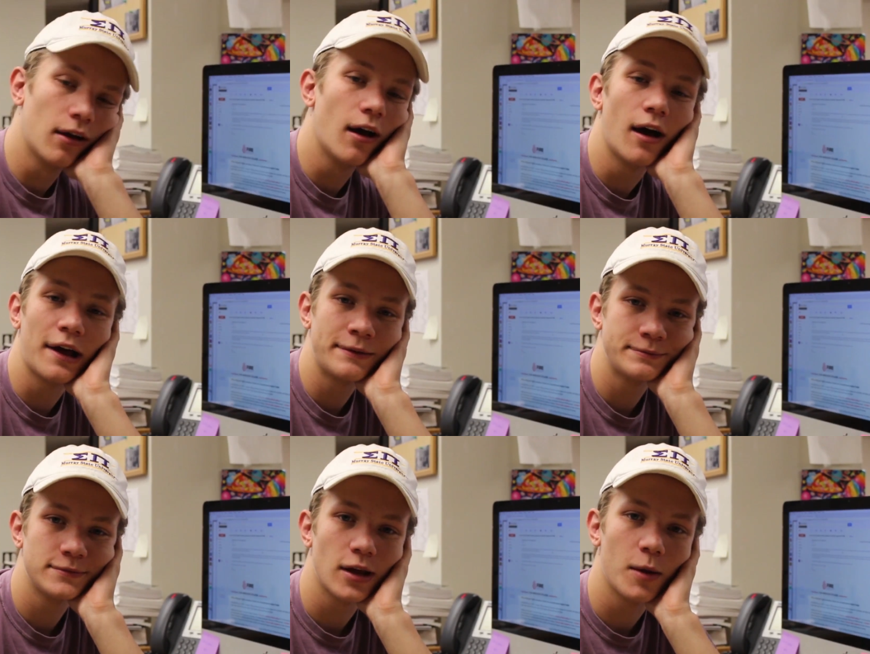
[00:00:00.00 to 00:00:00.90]
Hi,
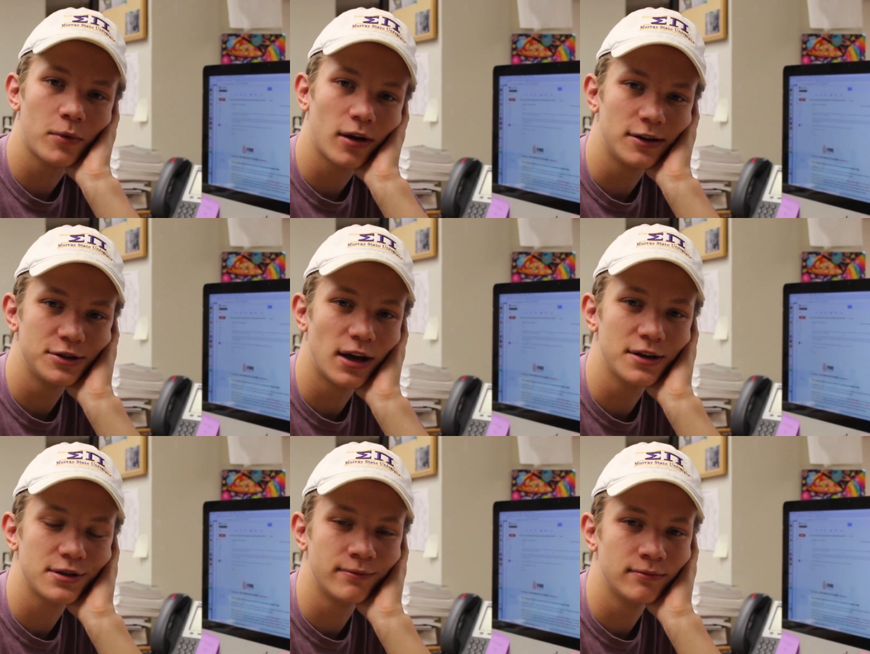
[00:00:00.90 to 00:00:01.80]
I'm Connor
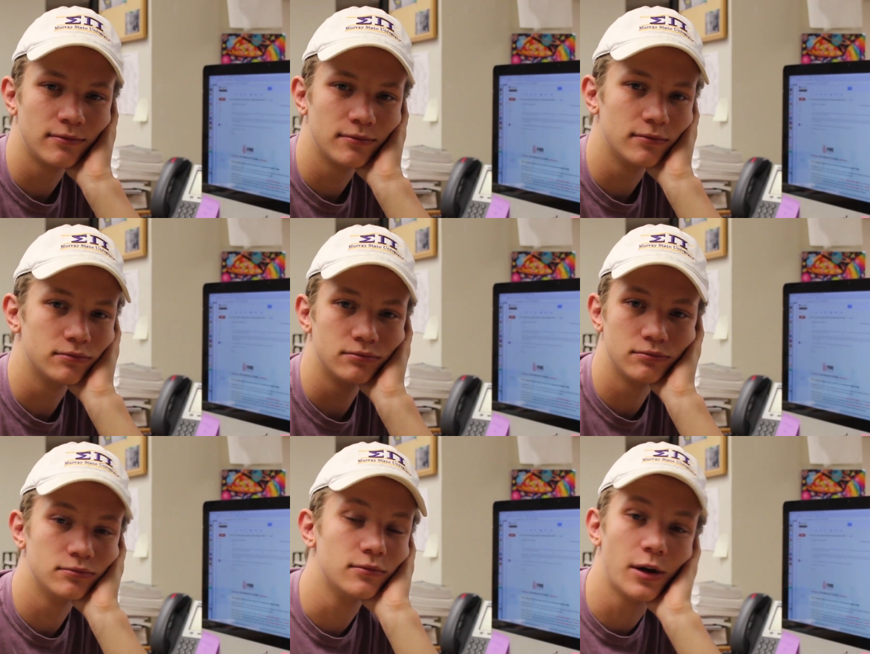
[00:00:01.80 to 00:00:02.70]
Jaschen,
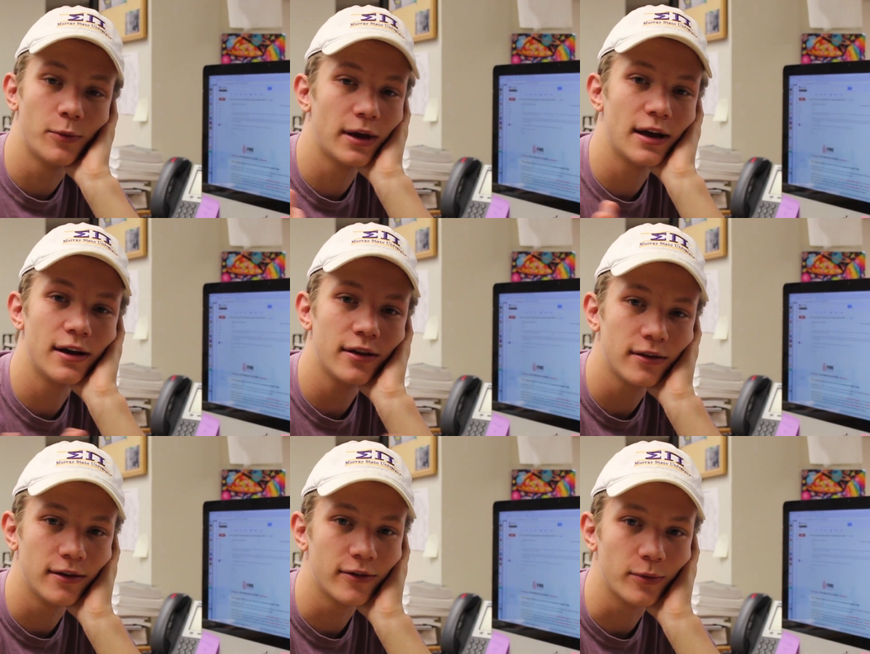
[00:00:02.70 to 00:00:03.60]
and we got
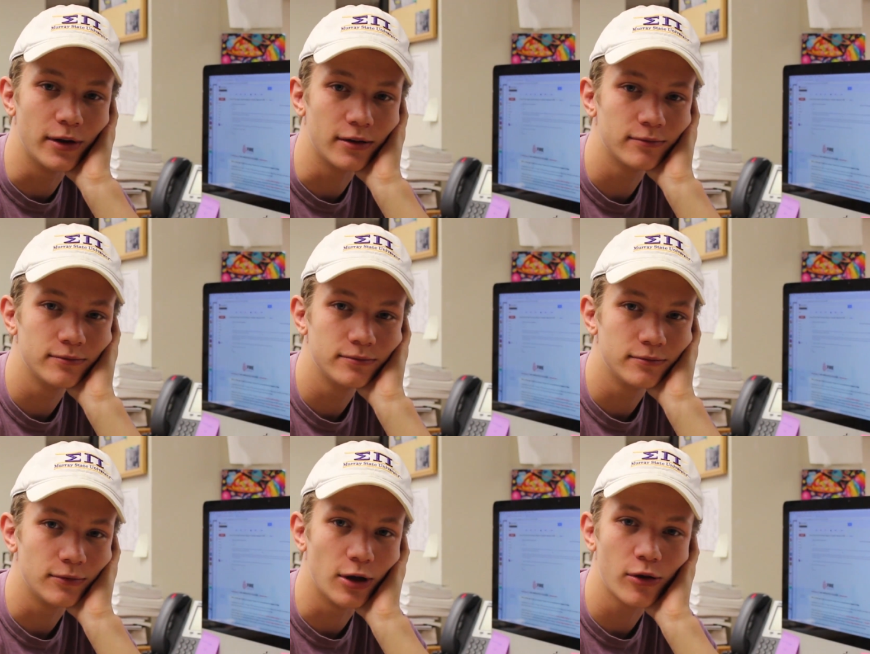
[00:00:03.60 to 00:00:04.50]
nothing this week.
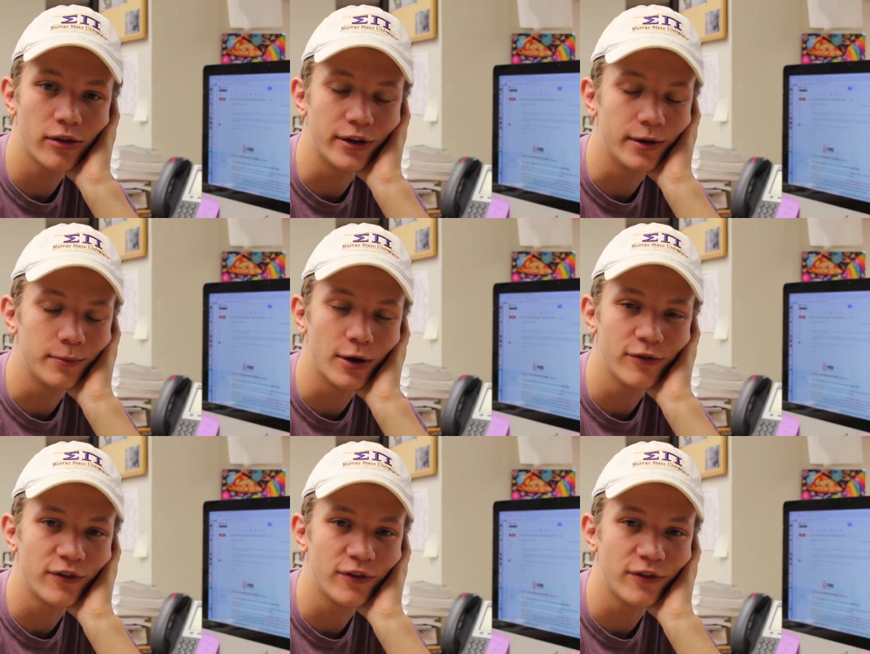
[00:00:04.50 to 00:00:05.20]
No theme, no